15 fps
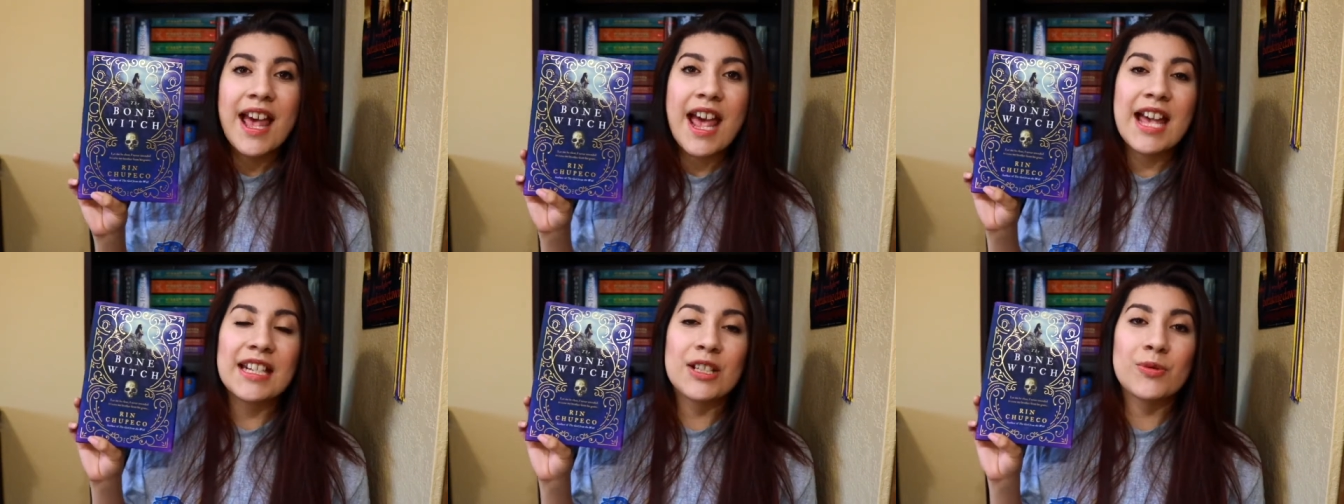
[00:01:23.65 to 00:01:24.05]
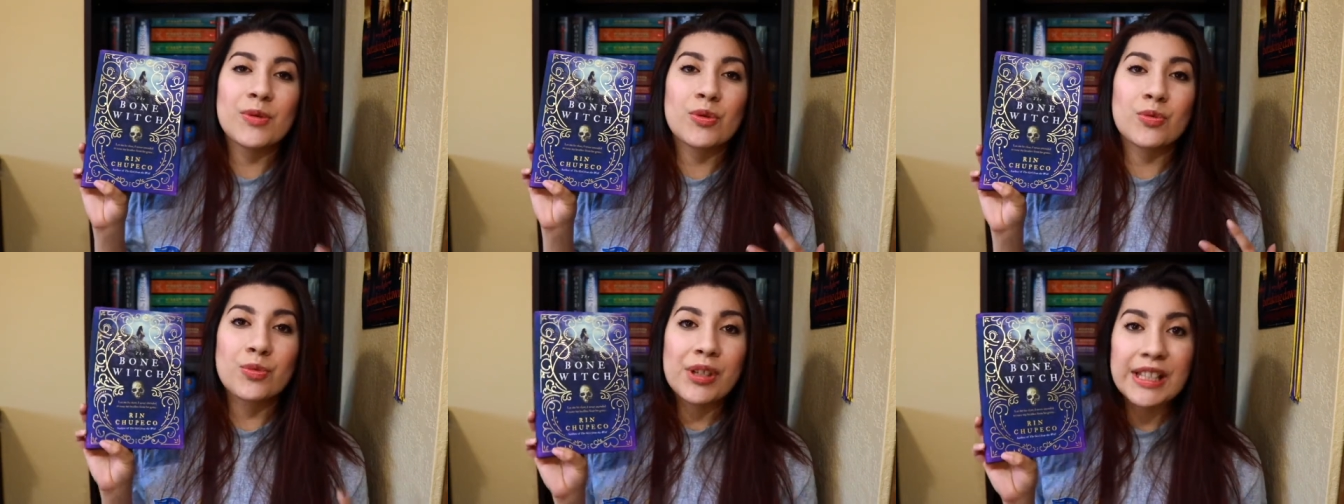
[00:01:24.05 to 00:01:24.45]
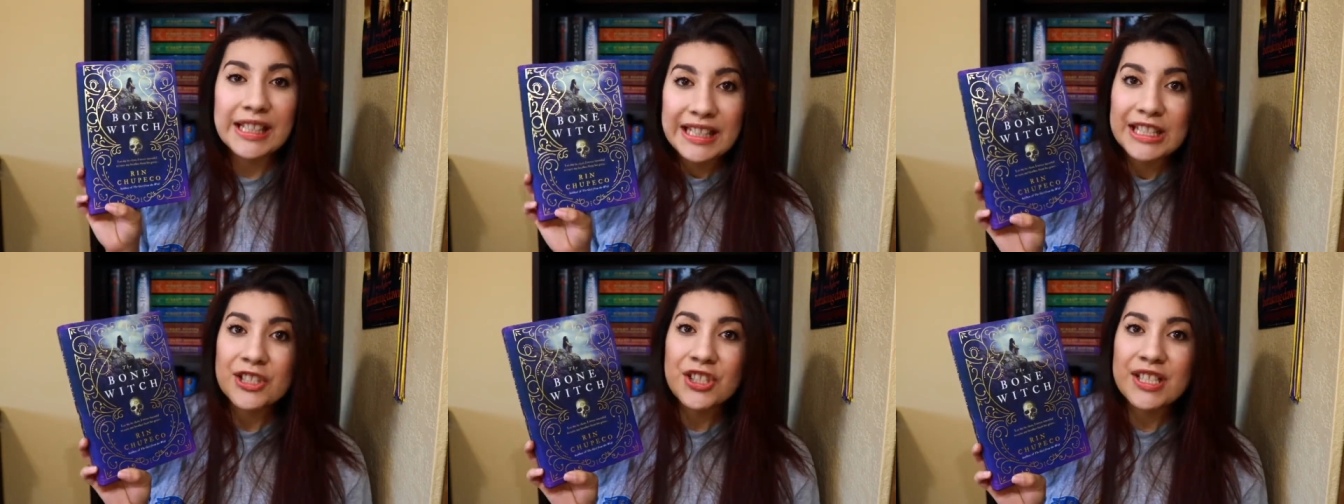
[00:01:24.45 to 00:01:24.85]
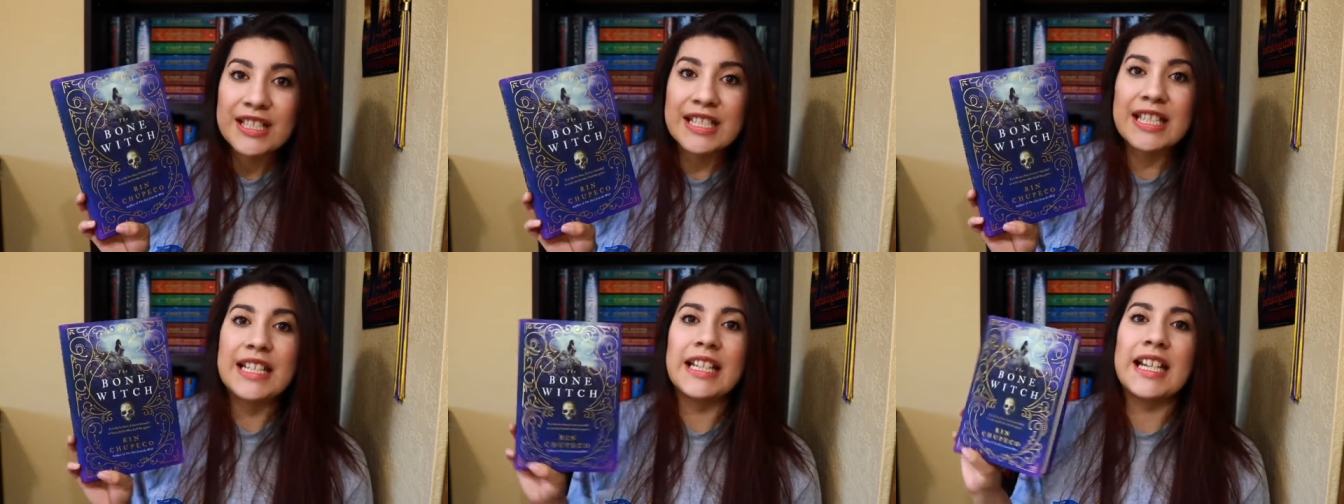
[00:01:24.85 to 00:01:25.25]
and it was really
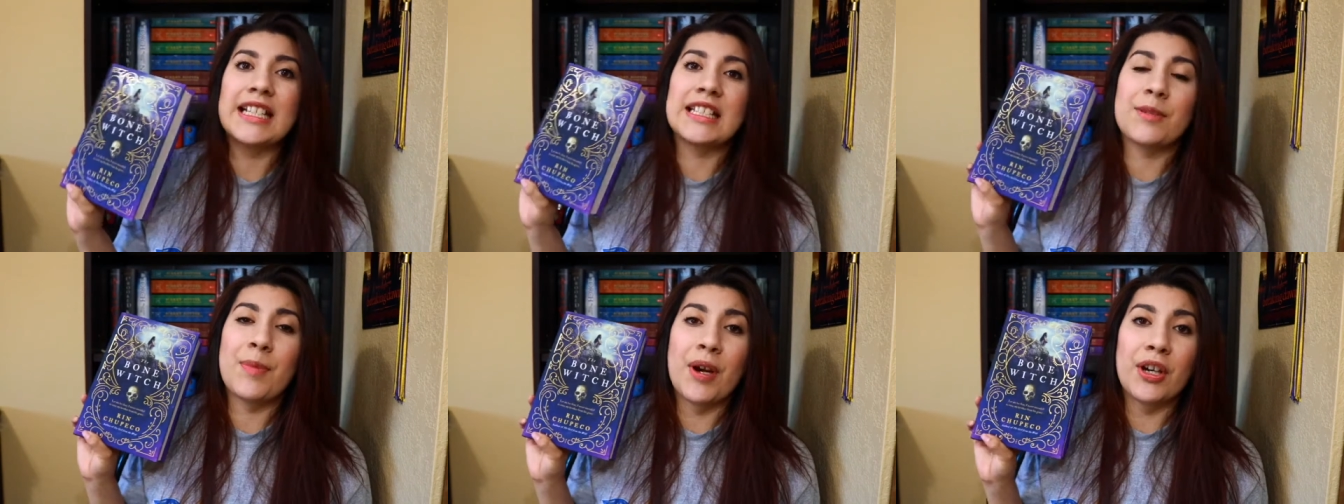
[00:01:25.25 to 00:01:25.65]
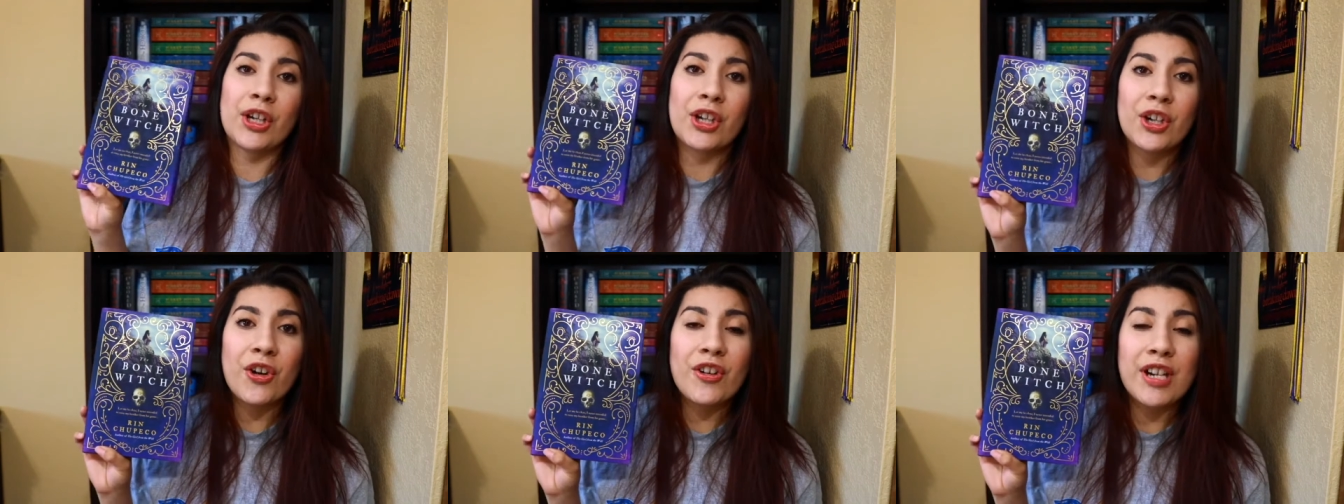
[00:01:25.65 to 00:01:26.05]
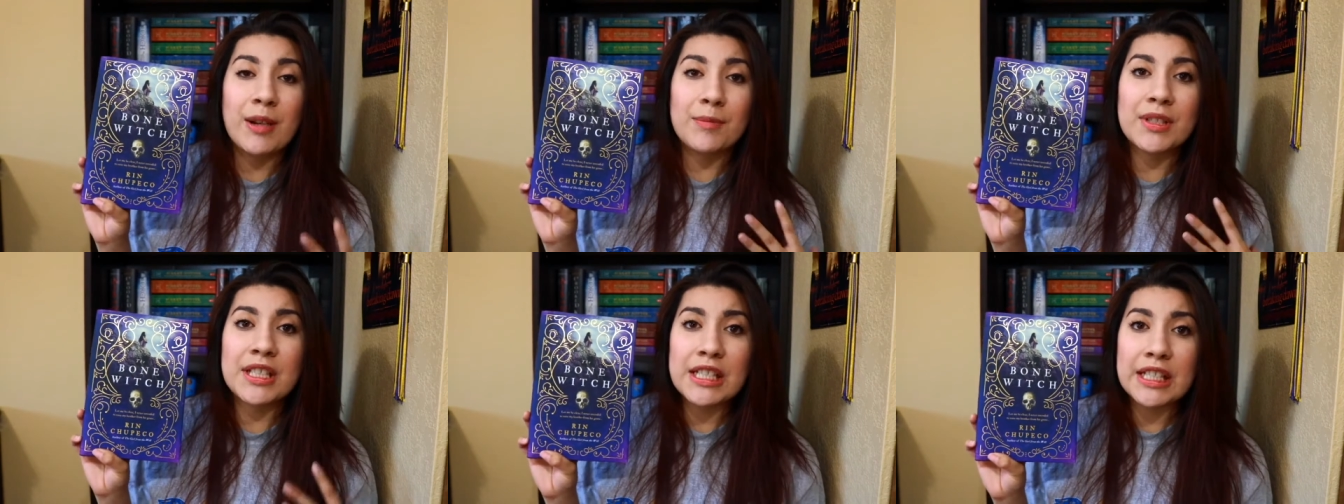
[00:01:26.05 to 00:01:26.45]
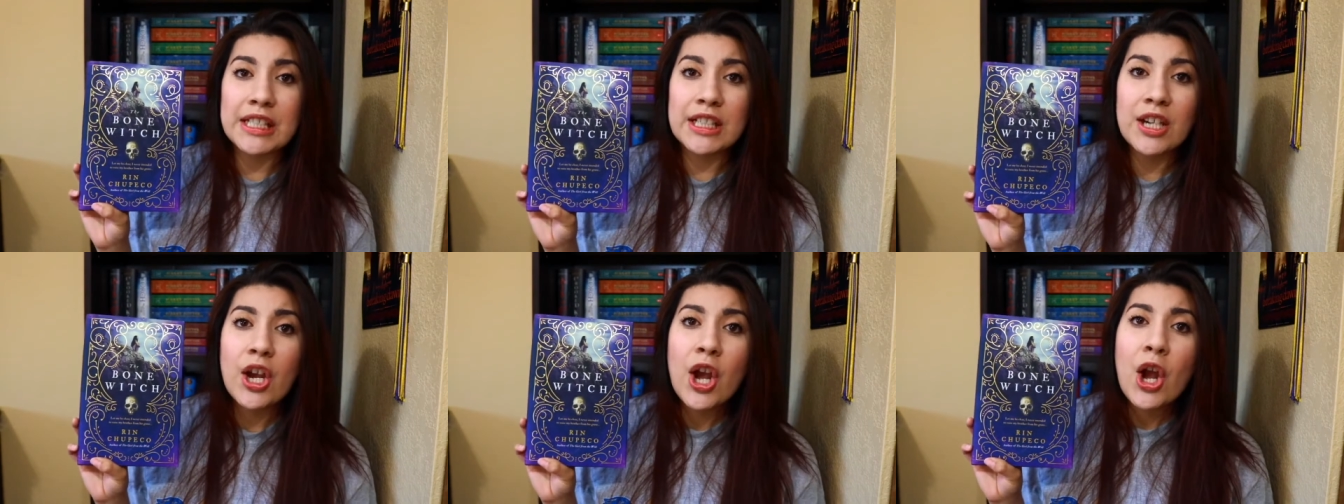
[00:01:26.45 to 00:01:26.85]
interesting. It's about a girl named
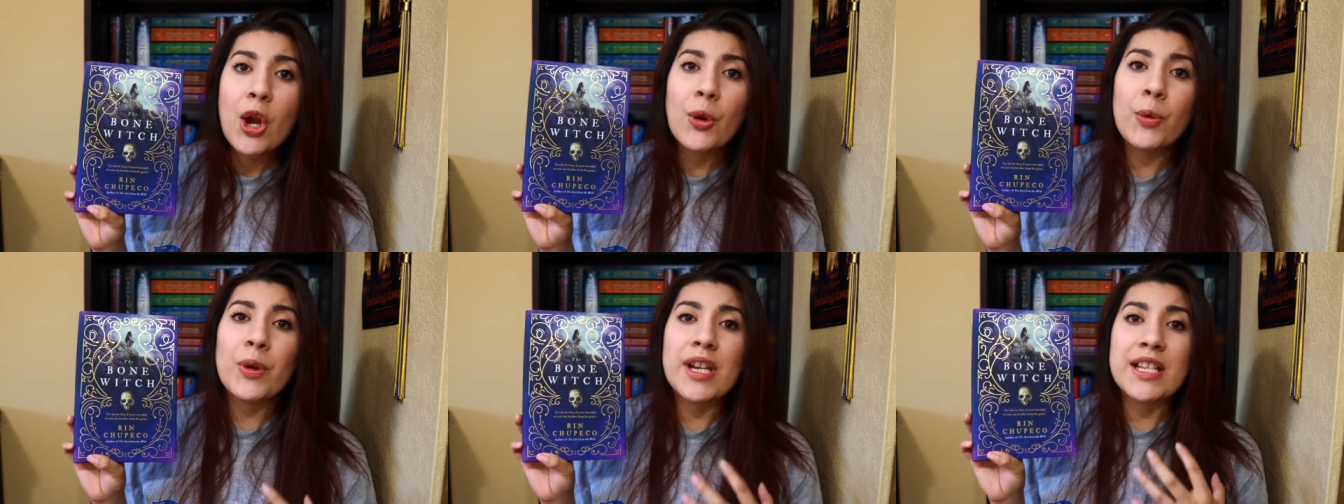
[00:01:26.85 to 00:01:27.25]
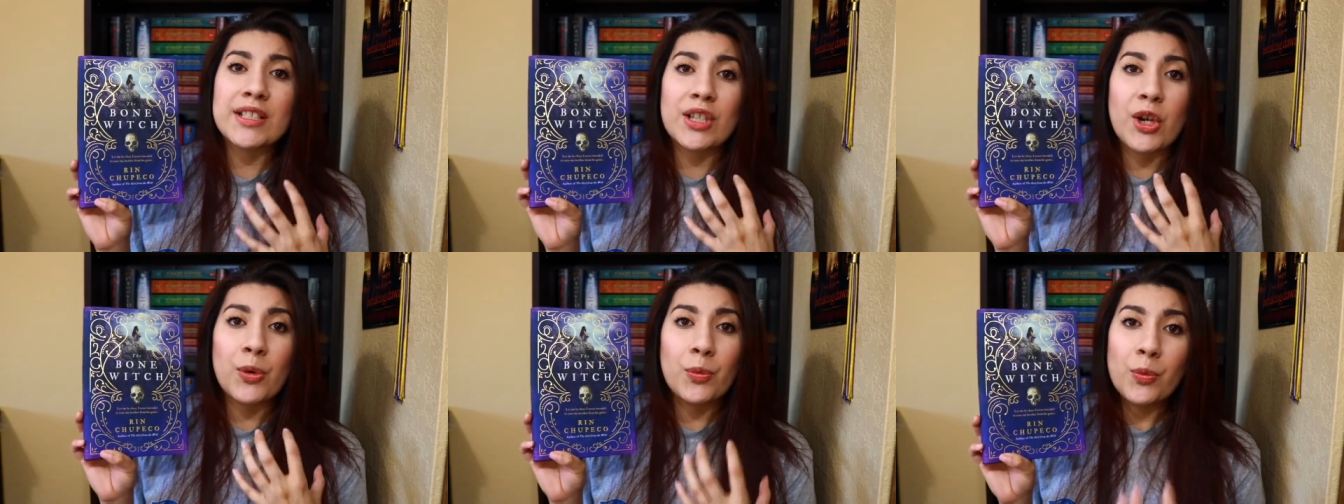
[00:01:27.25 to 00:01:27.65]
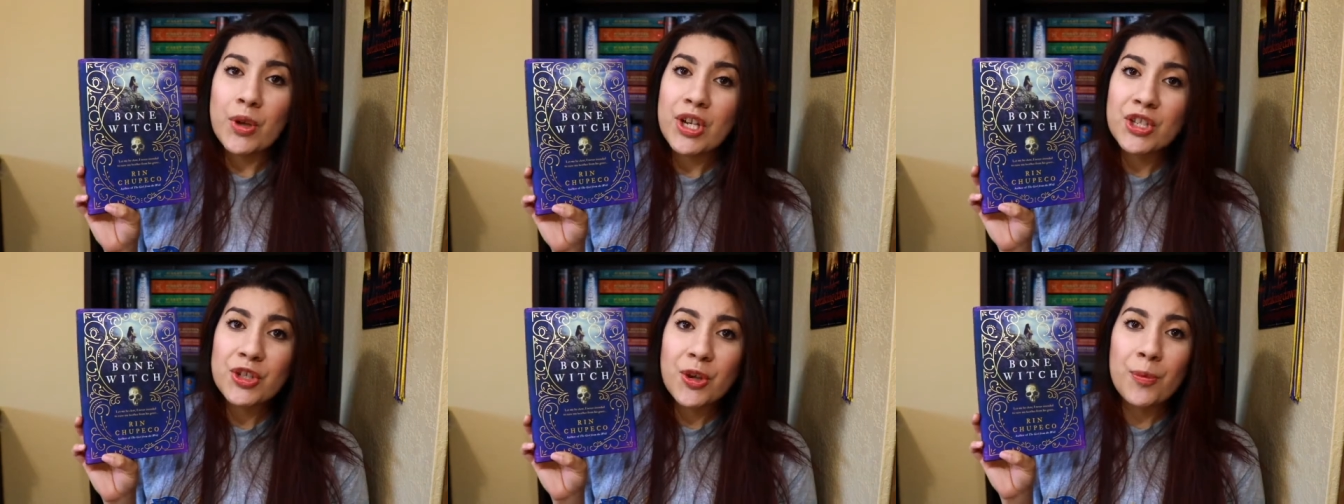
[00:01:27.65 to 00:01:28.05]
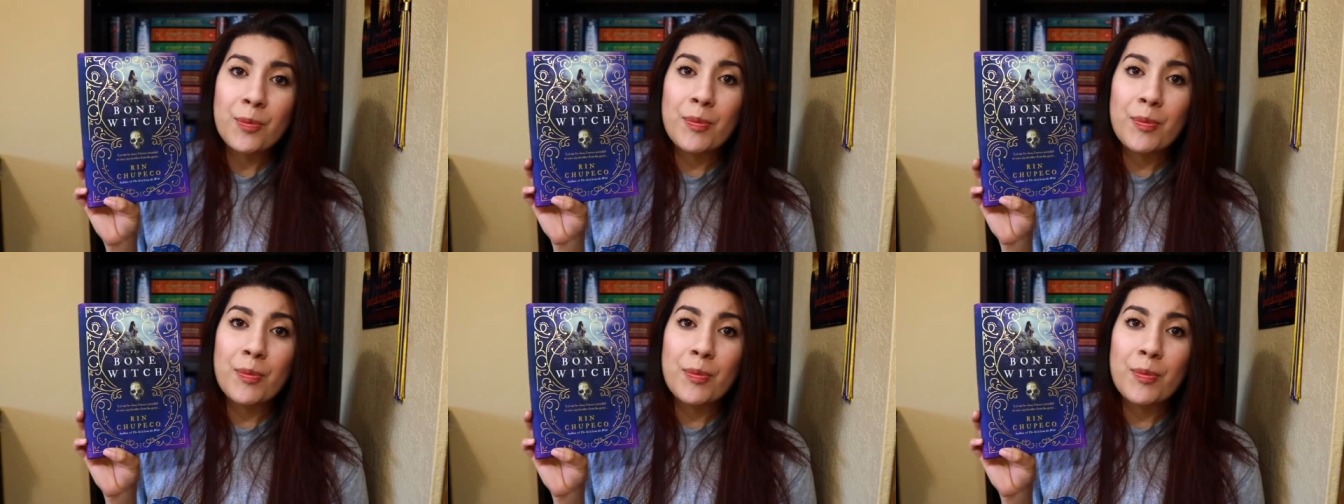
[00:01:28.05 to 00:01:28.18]
Tea who is a witch,